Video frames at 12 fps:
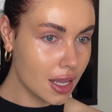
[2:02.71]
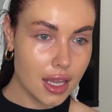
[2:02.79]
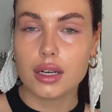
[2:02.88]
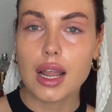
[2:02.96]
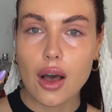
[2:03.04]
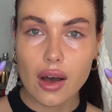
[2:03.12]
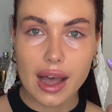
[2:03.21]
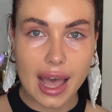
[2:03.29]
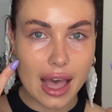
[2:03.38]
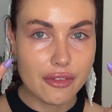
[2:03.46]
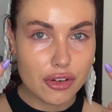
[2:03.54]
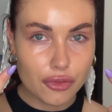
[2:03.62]
Now I
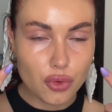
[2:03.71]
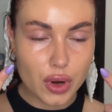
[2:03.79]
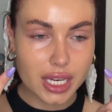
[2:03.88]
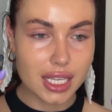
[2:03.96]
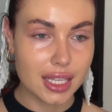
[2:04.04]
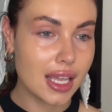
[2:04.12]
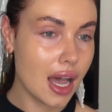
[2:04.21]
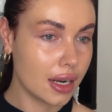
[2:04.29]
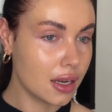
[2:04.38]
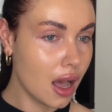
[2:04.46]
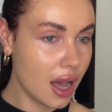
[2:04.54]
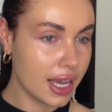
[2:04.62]
have avoided the under
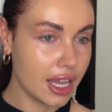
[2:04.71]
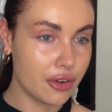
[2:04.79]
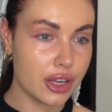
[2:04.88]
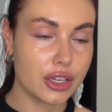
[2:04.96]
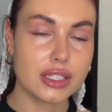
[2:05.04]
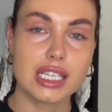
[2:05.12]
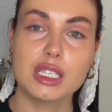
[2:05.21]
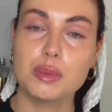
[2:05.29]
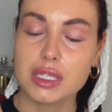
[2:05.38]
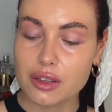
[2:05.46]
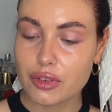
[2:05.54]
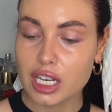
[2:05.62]
eye area because I
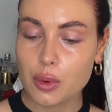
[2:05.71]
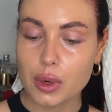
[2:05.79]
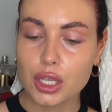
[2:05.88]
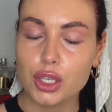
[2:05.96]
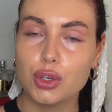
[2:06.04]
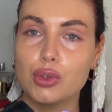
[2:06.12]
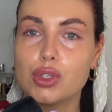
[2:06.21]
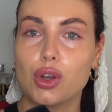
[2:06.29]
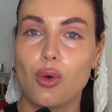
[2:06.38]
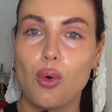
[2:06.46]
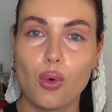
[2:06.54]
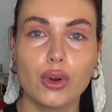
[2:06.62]
specifically want to use the
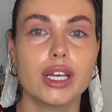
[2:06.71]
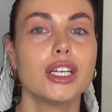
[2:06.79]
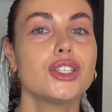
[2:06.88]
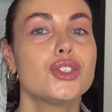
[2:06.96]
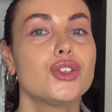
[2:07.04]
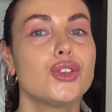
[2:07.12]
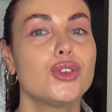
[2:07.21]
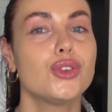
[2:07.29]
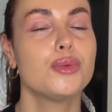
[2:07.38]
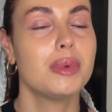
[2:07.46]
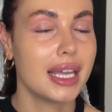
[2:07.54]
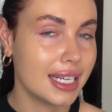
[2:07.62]
corner to
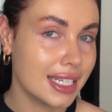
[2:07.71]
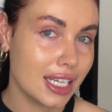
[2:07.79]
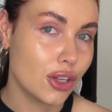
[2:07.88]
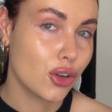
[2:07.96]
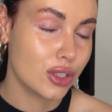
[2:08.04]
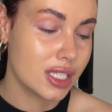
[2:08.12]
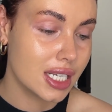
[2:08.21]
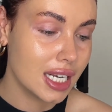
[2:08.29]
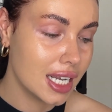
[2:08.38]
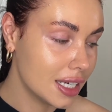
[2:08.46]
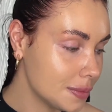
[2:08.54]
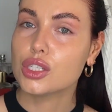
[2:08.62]
blend in
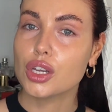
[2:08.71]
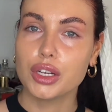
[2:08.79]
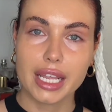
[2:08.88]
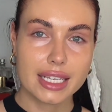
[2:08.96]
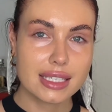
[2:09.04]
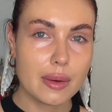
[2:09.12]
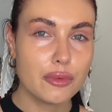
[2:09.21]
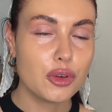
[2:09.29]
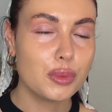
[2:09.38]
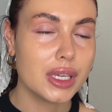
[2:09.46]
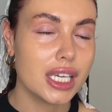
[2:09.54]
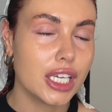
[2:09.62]
concealer. So next up for
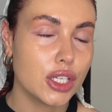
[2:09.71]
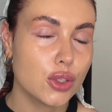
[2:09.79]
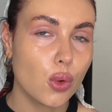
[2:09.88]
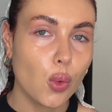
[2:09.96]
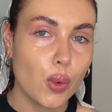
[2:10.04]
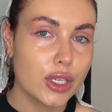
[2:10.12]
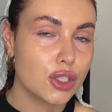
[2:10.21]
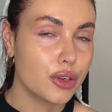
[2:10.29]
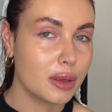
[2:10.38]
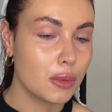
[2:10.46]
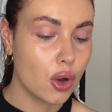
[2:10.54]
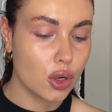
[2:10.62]
me is always
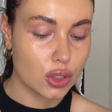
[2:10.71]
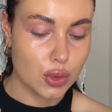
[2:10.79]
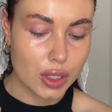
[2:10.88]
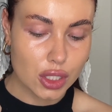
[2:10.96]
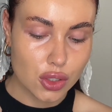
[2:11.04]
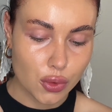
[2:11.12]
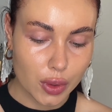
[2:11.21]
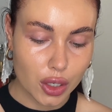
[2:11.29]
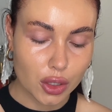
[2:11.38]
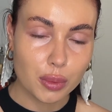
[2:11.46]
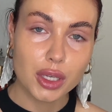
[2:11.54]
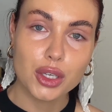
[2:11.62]
cream contour. So we're going
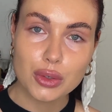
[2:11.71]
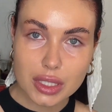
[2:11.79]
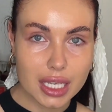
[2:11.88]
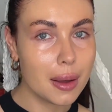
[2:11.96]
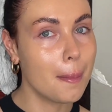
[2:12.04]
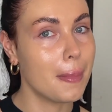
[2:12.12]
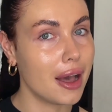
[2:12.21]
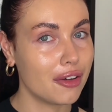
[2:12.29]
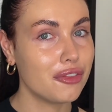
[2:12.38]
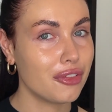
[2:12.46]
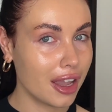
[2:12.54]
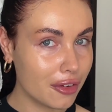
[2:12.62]
to be using my
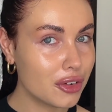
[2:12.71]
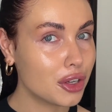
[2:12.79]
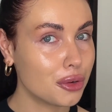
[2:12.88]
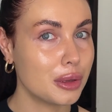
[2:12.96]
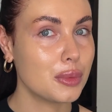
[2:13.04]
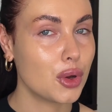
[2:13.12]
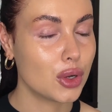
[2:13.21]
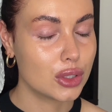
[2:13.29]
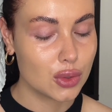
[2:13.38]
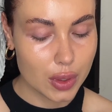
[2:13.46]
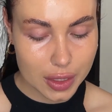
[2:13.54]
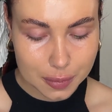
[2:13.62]
favorite cream
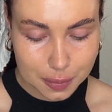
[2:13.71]
contour.